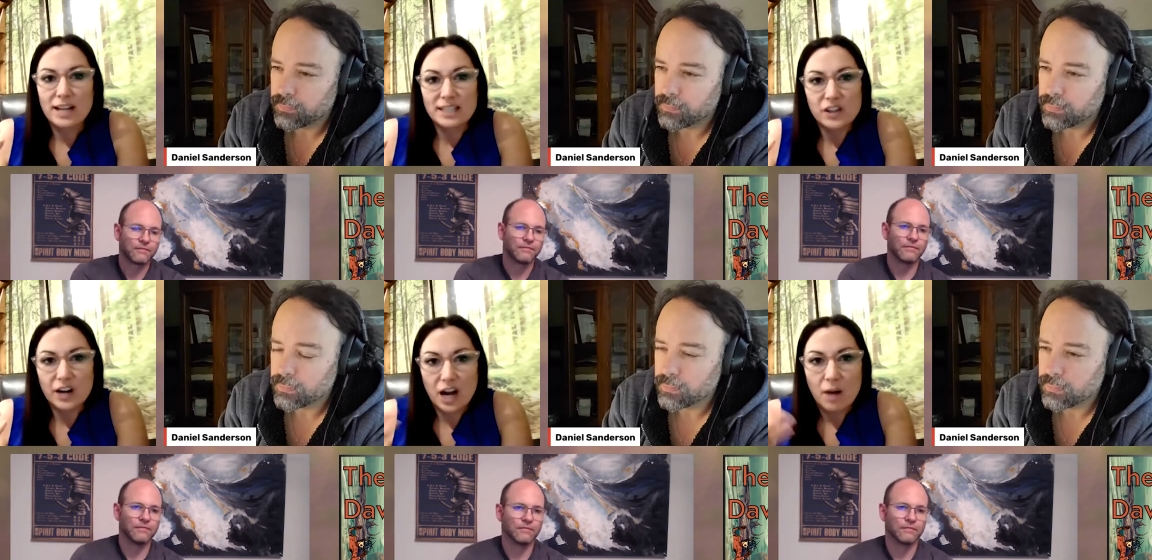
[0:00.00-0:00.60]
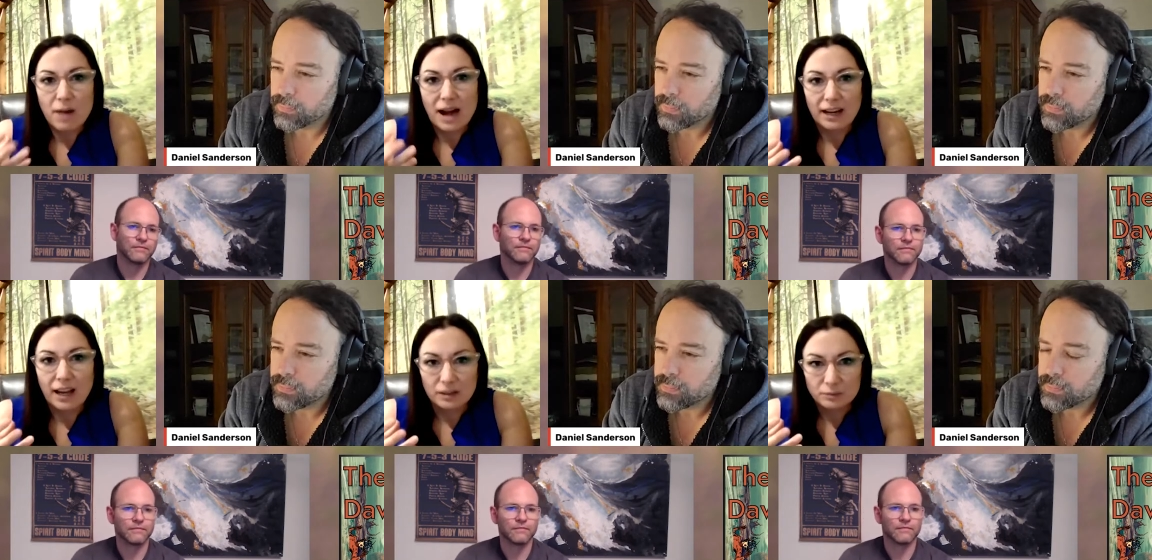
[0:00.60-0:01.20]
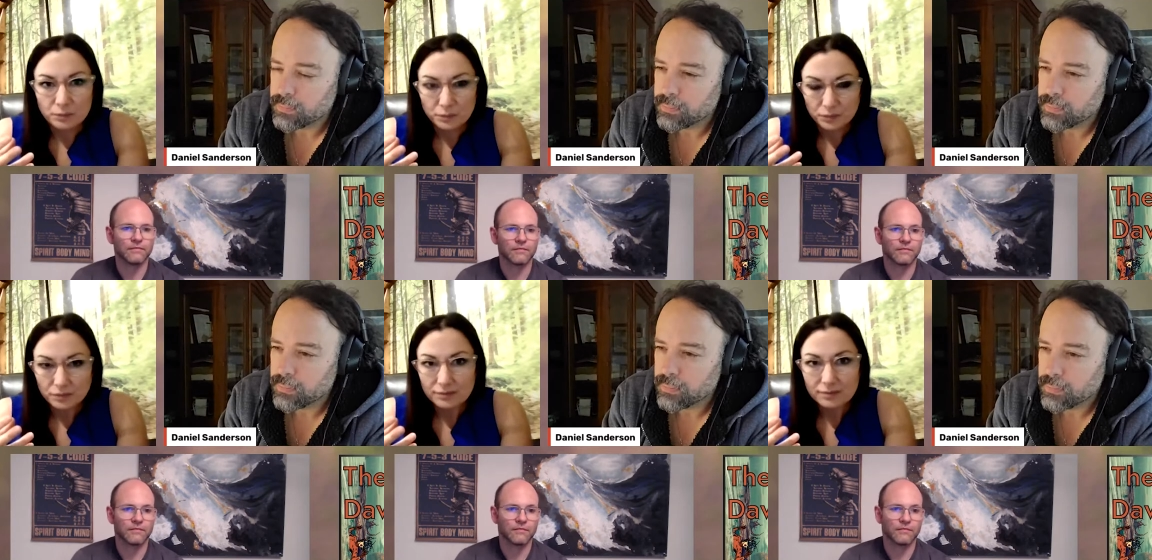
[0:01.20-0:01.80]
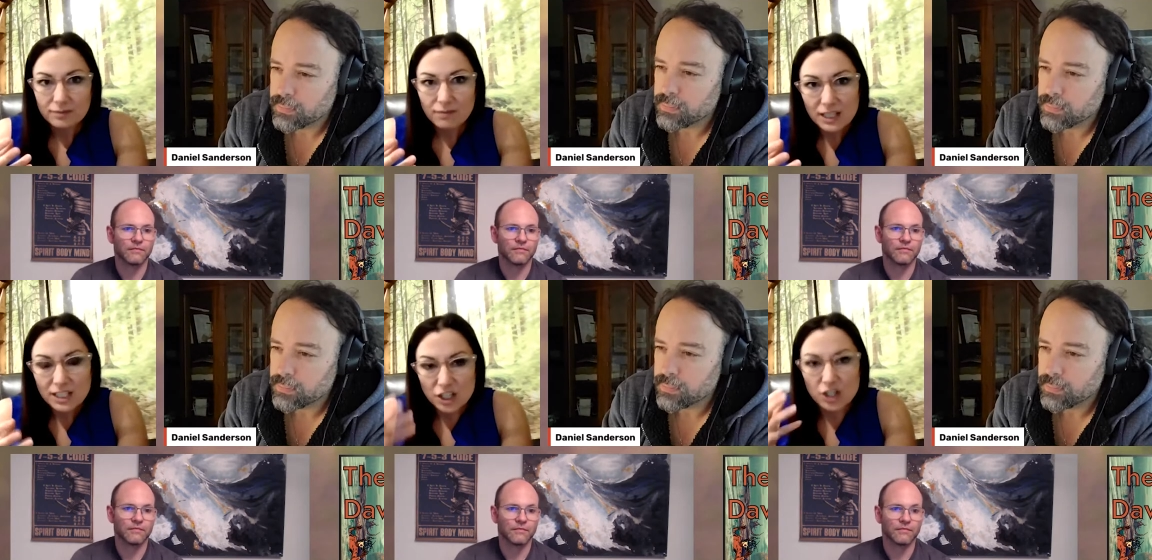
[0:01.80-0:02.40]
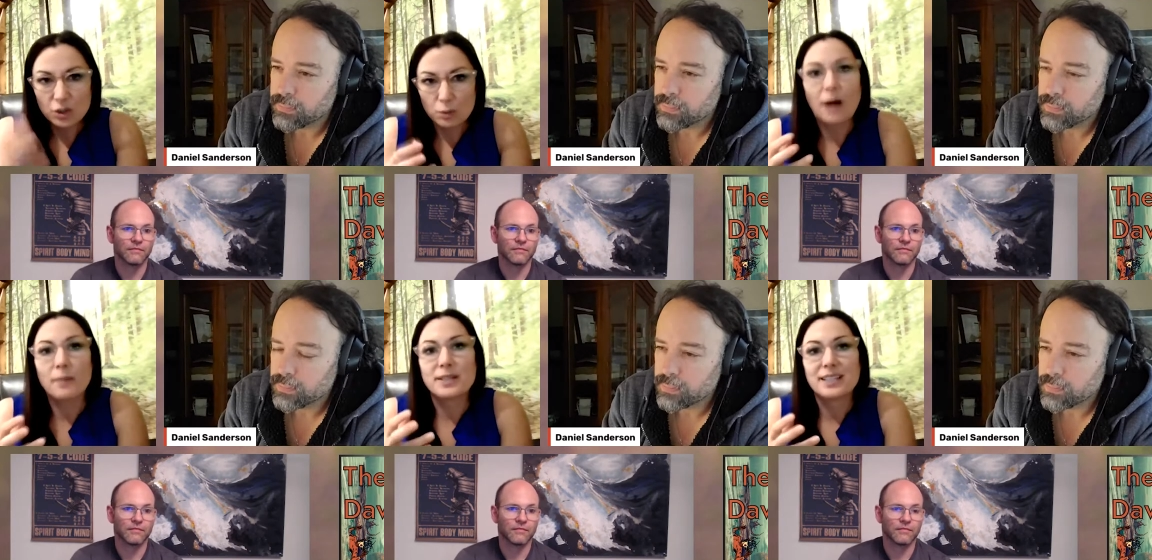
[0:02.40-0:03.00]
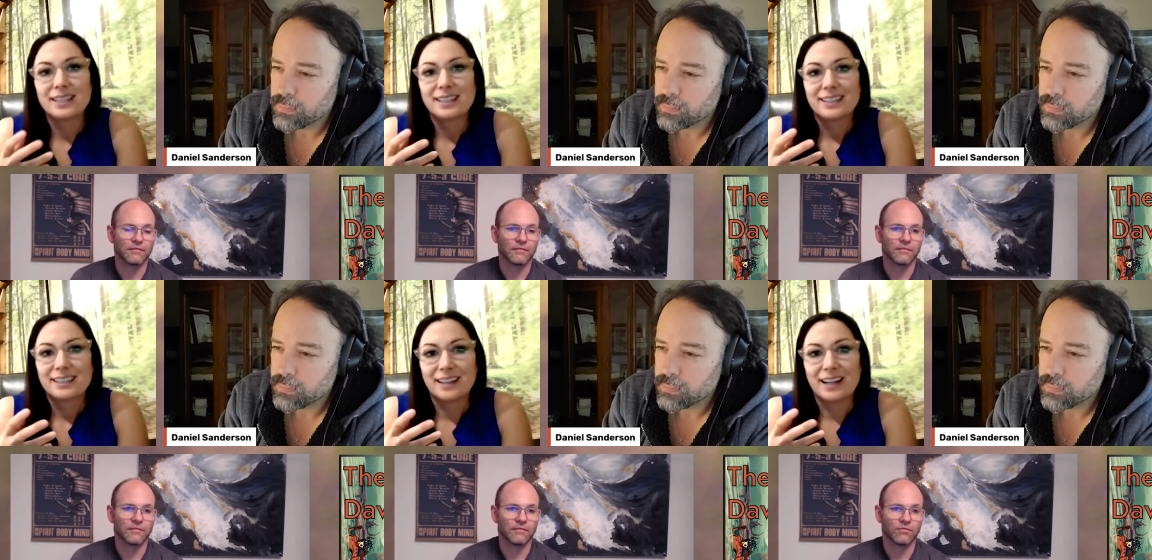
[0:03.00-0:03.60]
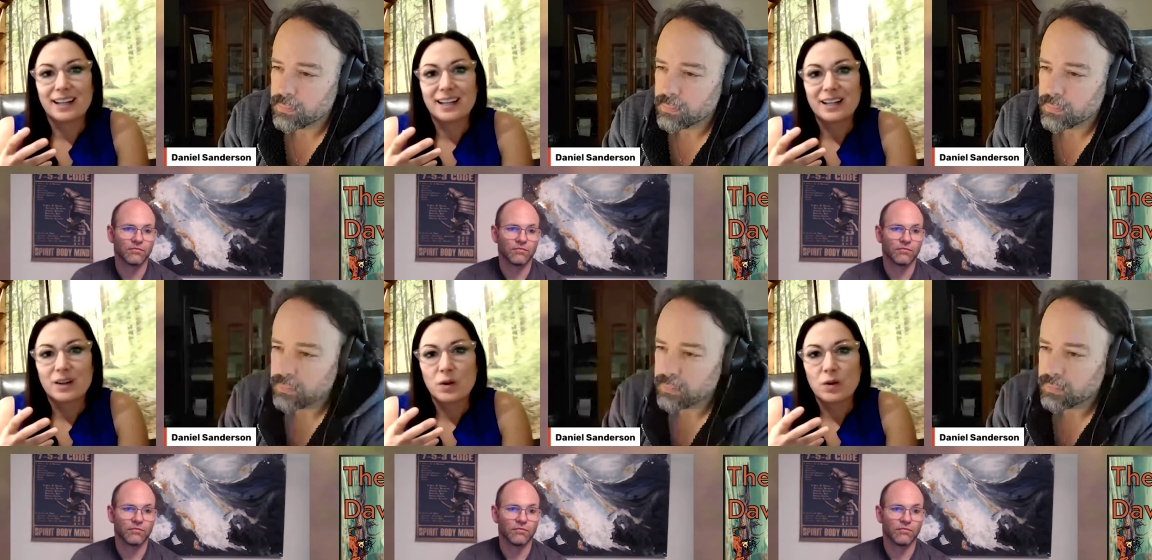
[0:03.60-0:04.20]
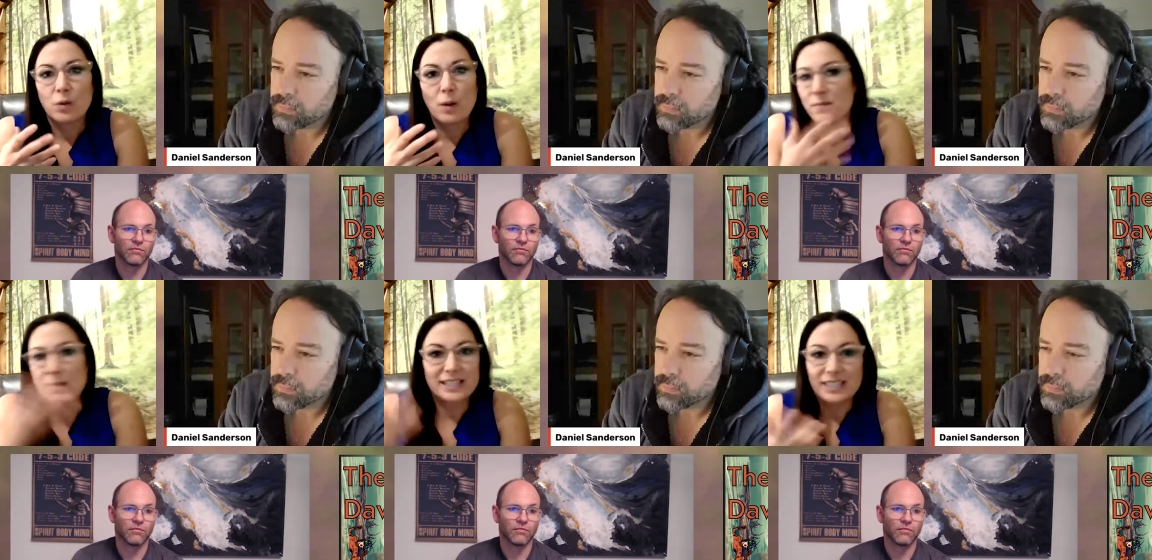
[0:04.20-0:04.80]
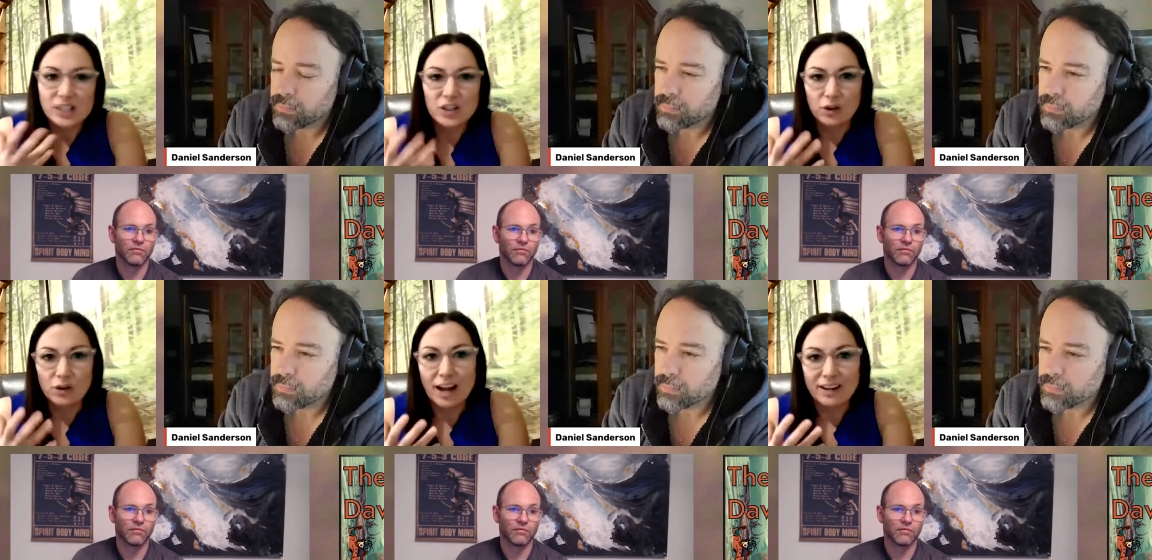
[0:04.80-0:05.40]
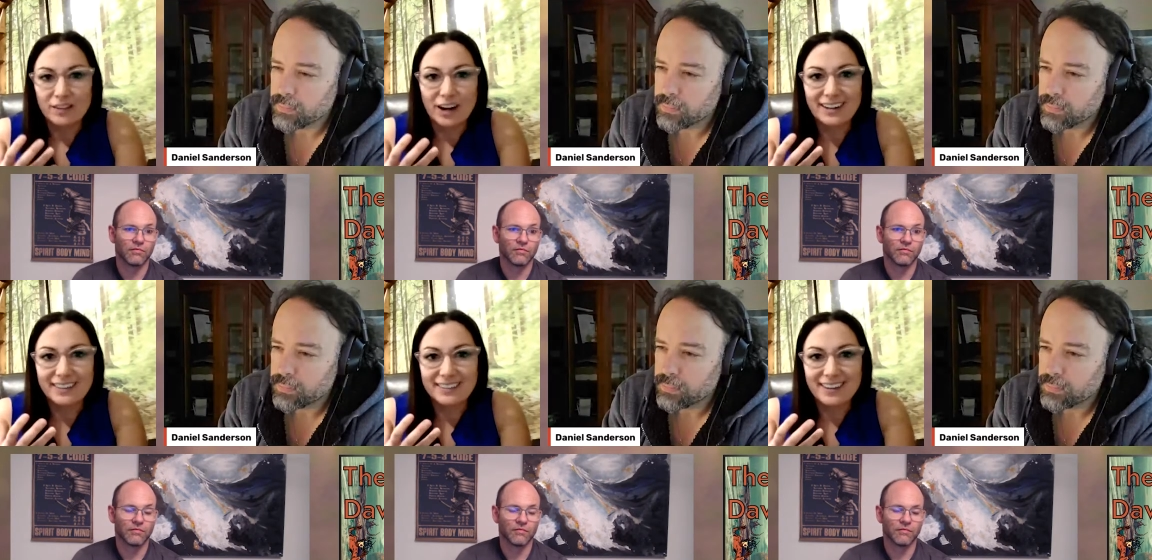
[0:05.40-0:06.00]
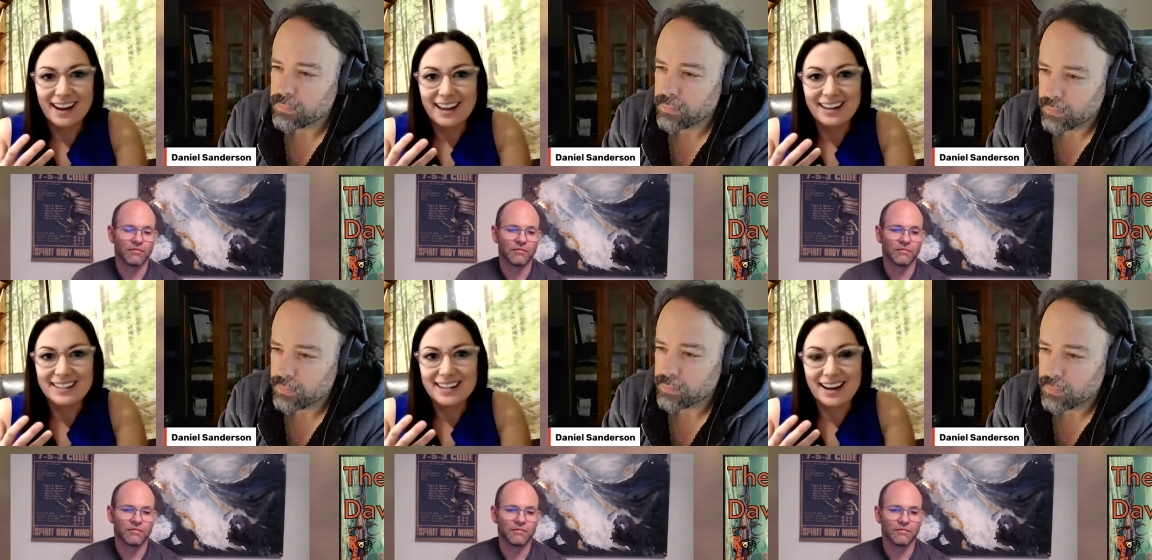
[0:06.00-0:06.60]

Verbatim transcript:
Speaker 1: Quinn's going to come back in to disrupt like the way businesses are run, right? And